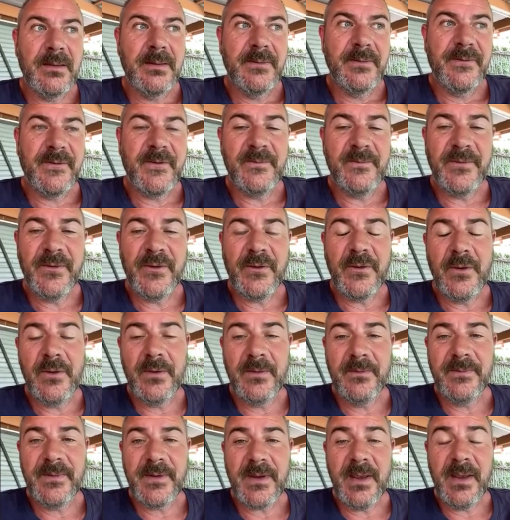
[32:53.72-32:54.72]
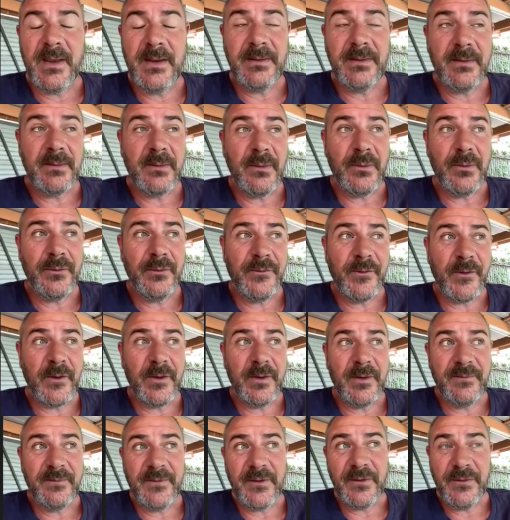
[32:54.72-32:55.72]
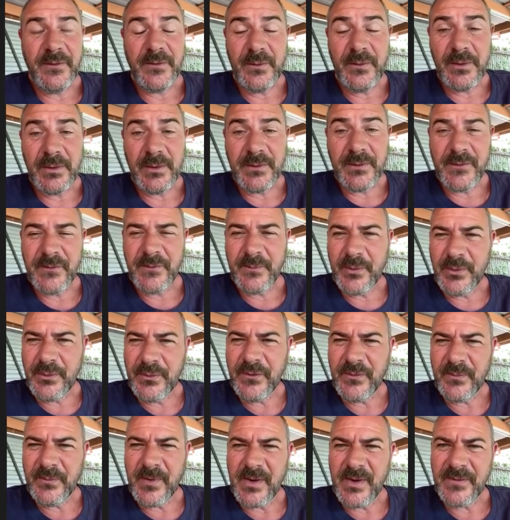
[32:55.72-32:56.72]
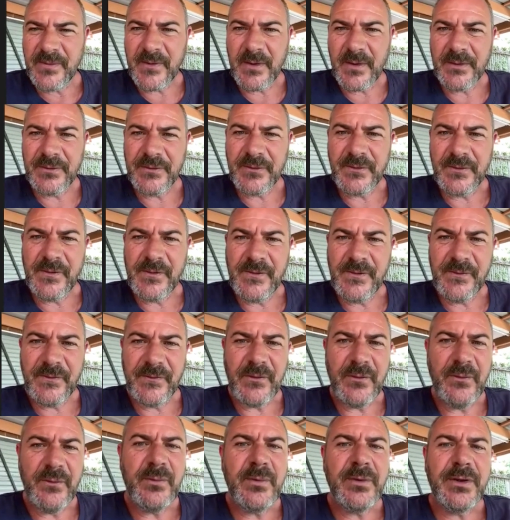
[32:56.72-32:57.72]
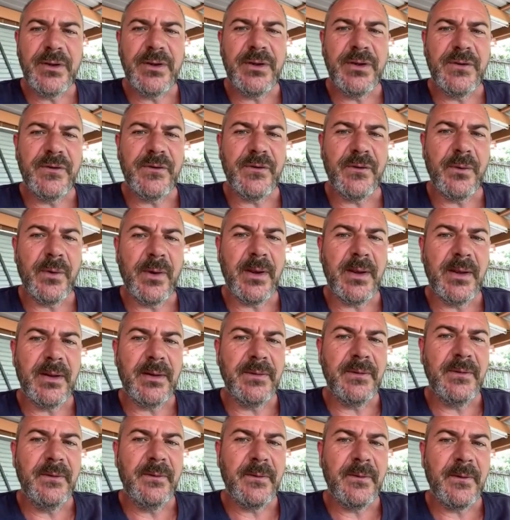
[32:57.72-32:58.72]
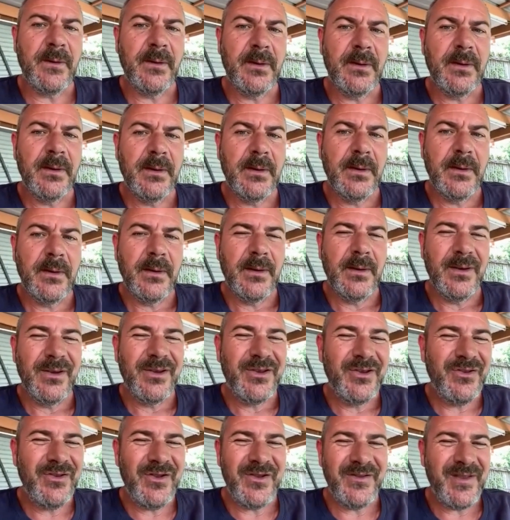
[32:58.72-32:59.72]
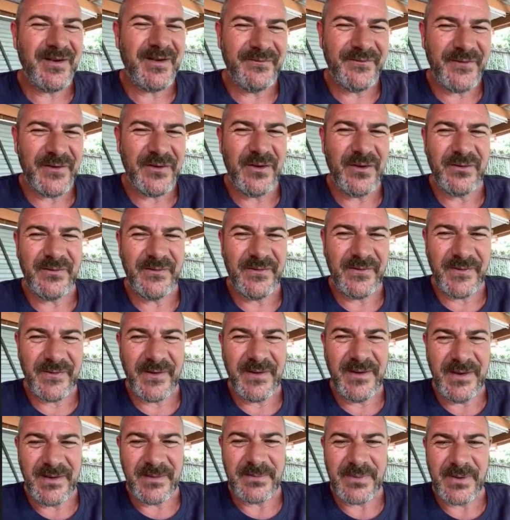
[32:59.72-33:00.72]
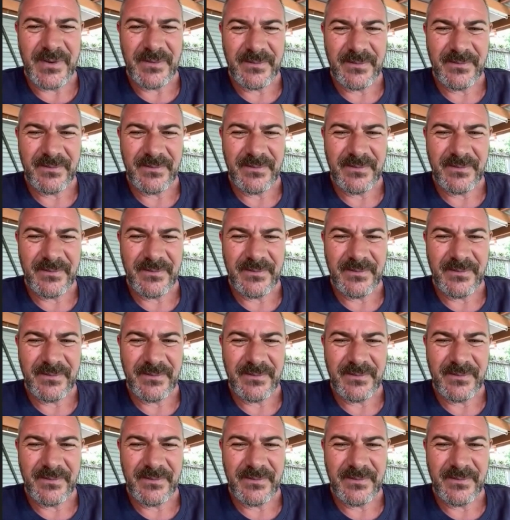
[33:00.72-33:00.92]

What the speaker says: sometimes, and also if you do a lot of sports massage and you still want to use your hands, you don't have to go as deep